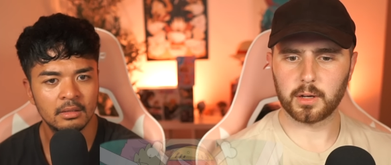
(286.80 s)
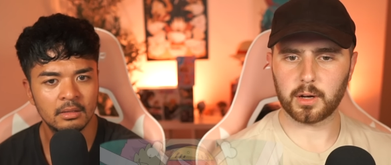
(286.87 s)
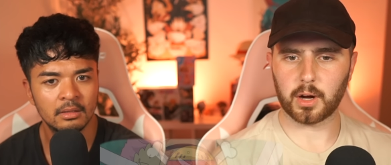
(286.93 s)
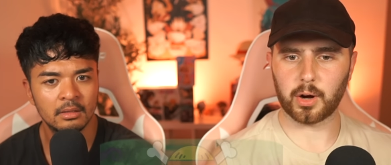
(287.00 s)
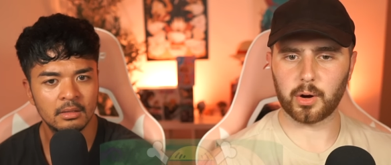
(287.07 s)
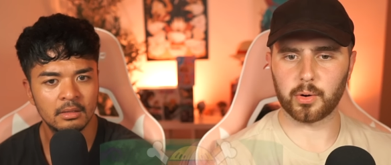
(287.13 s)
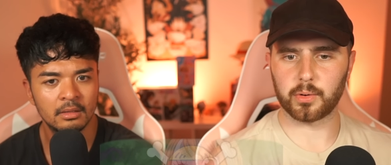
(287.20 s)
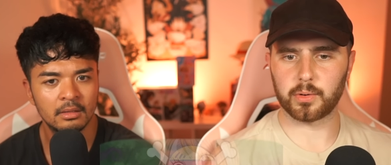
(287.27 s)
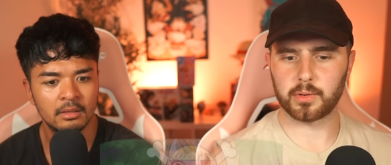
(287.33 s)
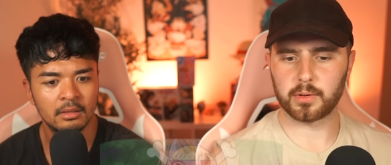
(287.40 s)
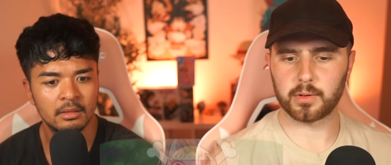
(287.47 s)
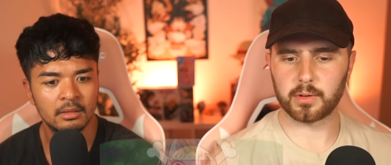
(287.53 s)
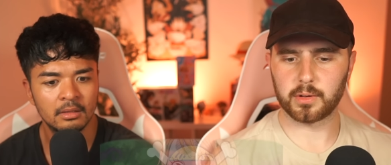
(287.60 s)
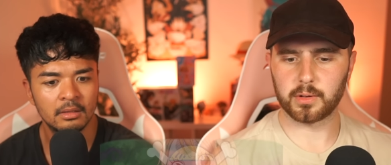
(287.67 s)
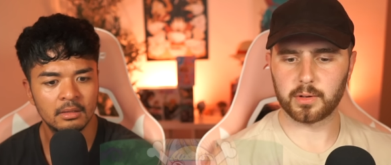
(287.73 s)
Speaker 1: Oh.
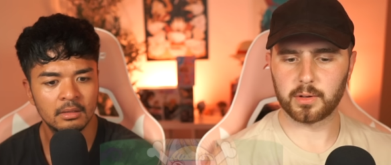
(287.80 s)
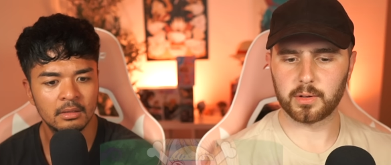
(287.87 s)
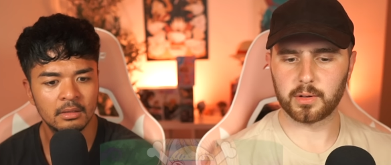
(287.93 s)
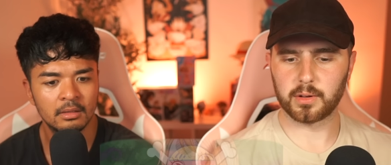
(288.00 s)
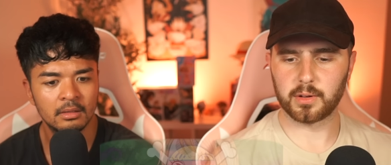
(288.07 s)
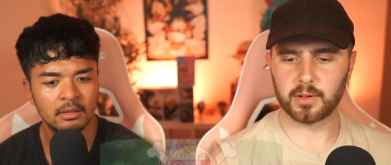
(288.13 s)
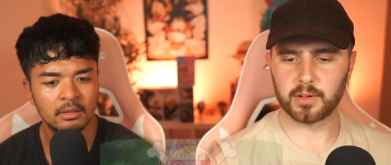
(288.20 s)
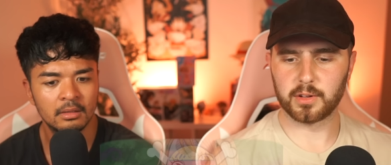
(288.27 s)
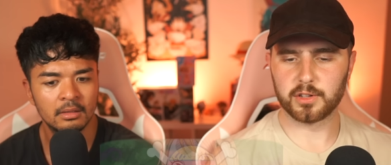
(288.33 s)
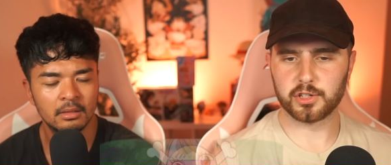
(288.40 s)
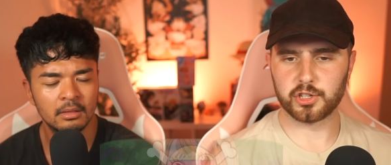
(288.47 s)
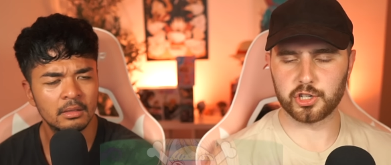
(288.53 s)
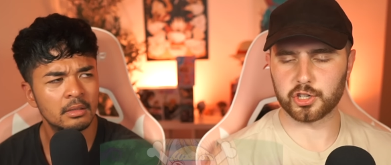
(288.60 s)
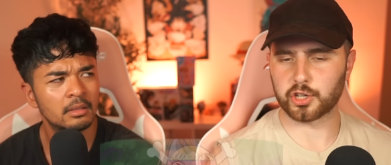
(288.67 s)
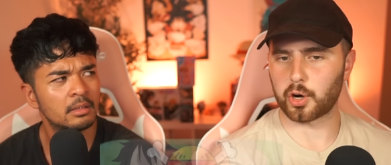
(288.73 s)
She
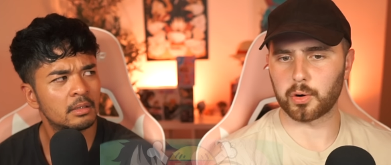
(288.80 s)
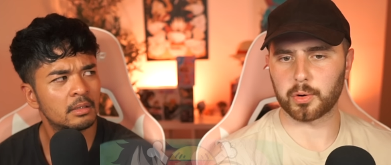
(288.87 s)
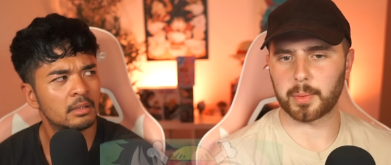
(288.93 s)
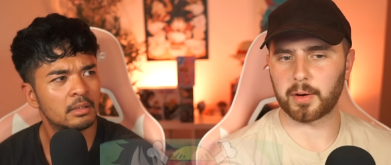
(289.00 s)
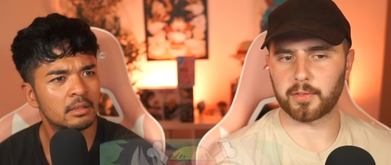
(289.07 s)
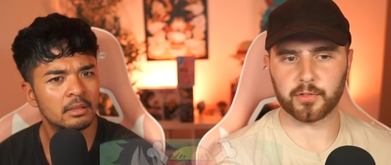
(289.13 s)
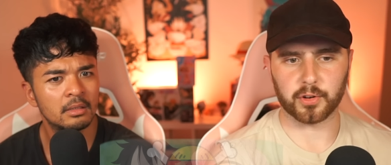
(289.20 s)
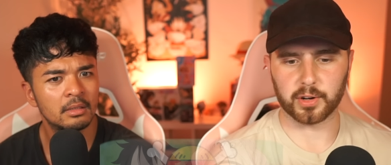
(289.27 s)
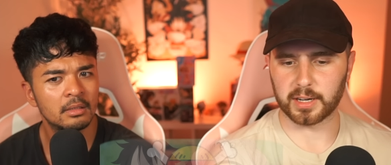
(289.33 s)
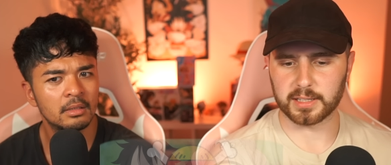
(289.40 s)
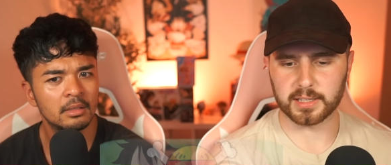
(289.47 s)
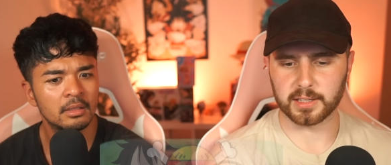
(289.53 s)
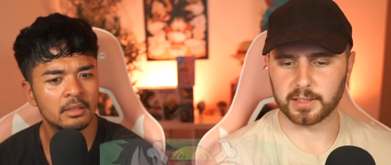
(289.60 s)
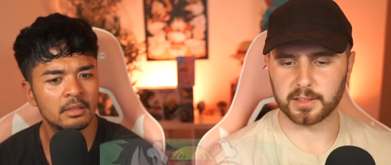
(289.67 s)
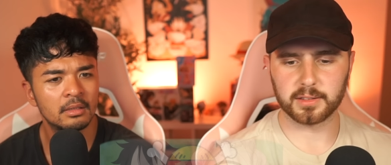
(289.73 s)
just called him out for it, that's
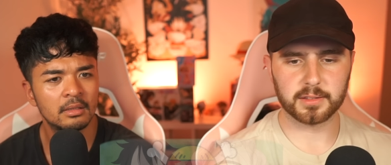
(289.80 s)
it.